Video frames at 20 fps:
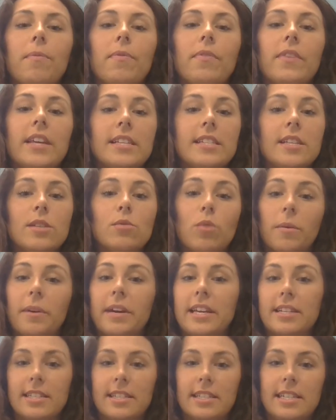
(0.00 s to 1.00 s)
This is where we
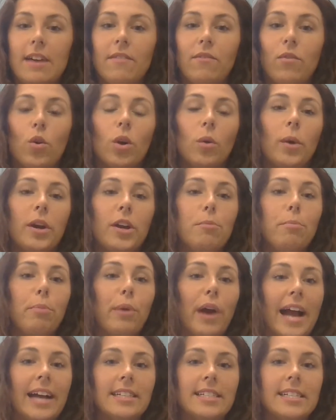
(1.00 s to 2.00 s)
get to step 4, where you
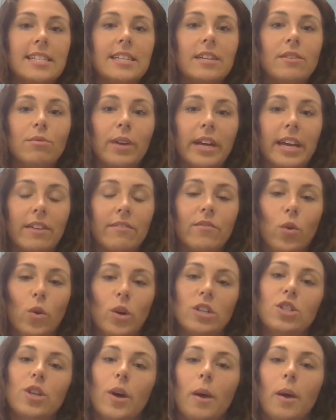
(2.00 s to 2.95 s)
practice and reinforce.